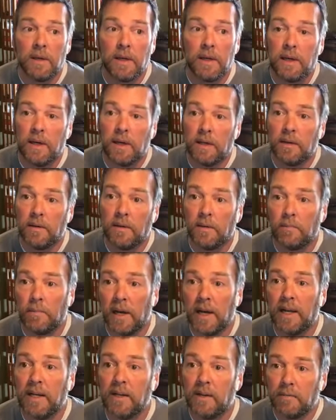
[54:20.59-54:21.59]
hey
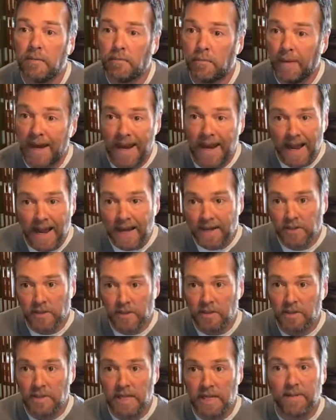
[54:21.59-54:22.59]
my my
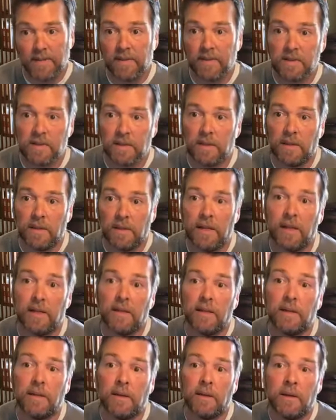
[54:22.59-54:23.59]
actions at this
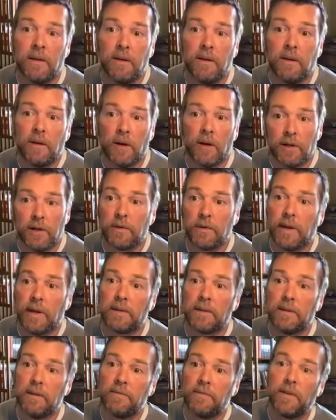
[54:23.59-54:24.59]
client are
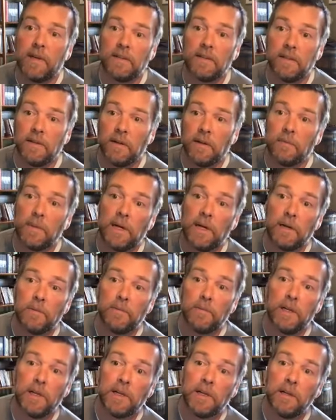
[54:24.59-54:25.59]
directly affecting our
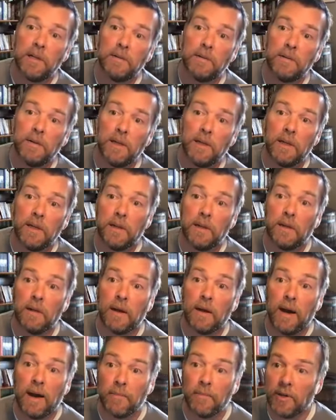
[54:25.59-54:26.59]
bottom line and
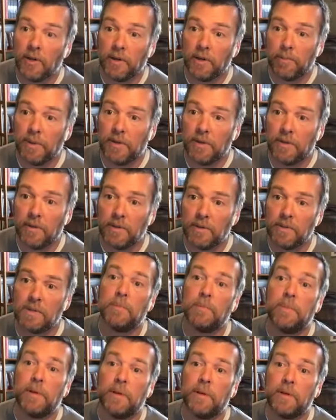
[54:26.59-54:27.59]
i'm going to be the
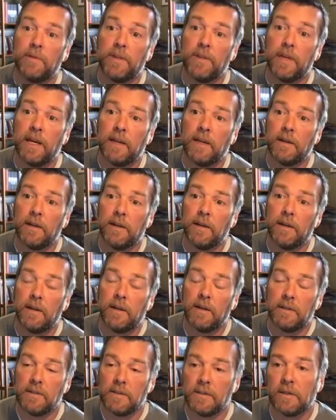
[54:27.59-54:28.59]
recipient of that
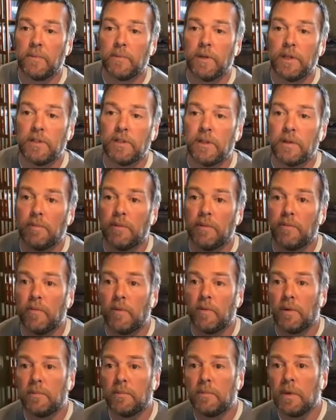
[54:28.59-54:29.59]
uh, in some way shape or
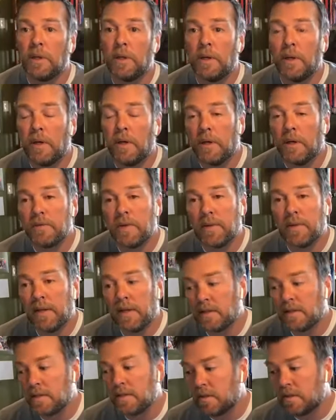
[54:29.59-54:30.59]
form so i
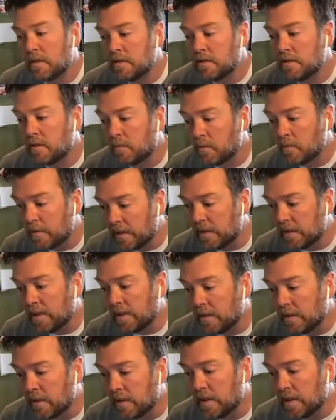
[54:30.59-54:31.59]
think it's it's a
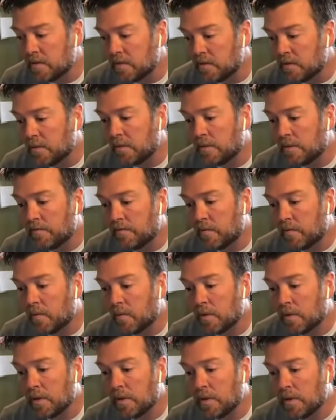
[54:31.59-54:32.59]
really great tool
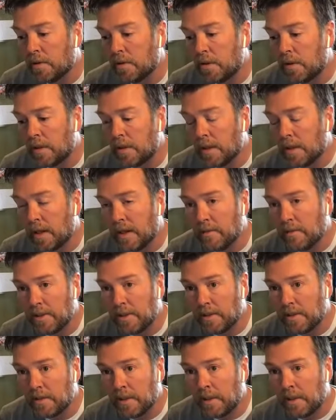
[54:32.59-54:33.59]
for
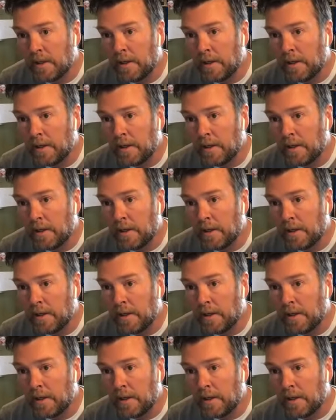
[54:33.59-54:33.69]
alignment